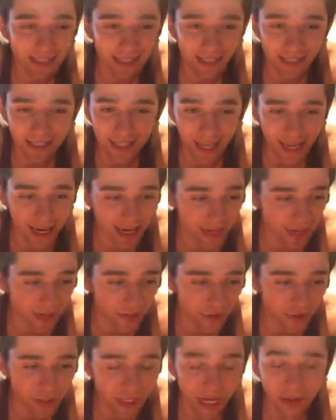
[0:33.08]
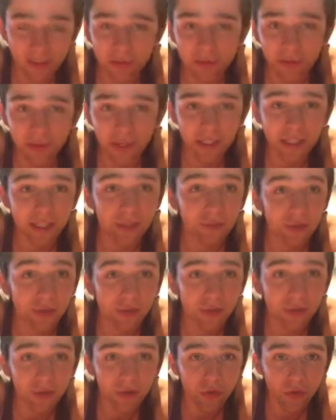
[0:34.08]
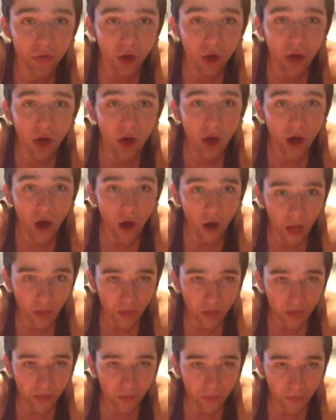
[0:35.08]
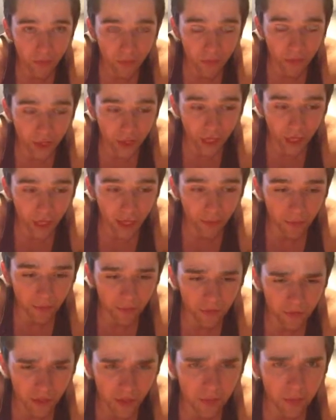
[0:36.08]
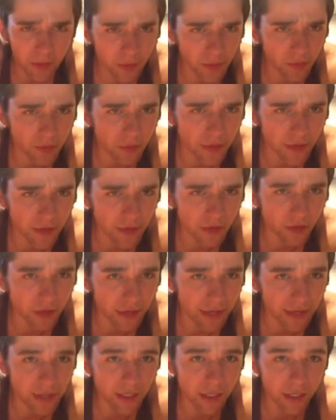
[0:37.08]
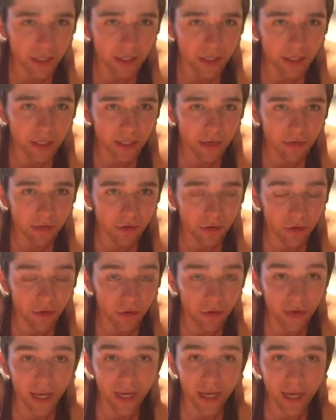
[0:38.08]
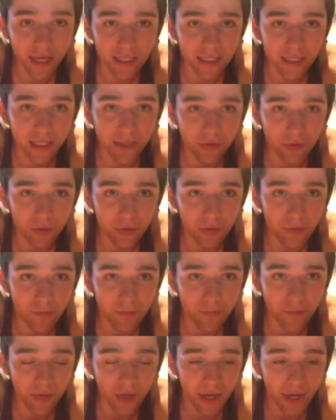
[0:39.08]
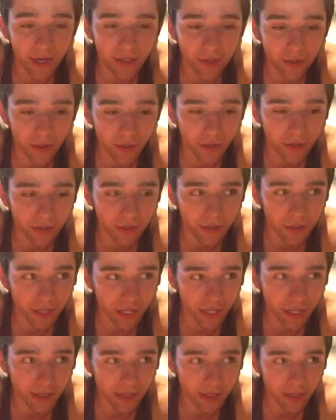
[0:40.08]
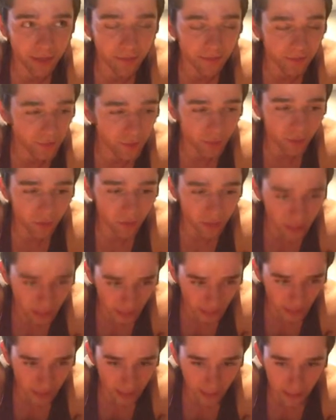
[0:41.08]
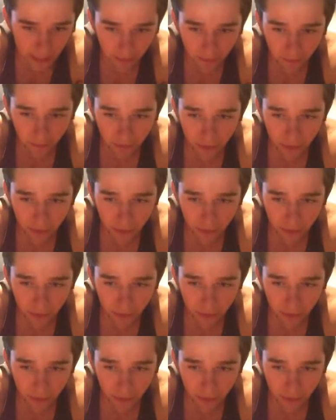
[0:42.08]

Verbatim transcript: the Insanity, and those types of things. And if you do, awesome. Uh, but for some people, they're crazy, difficult. You can't actually get through them. I totally understand. They're ridiculous.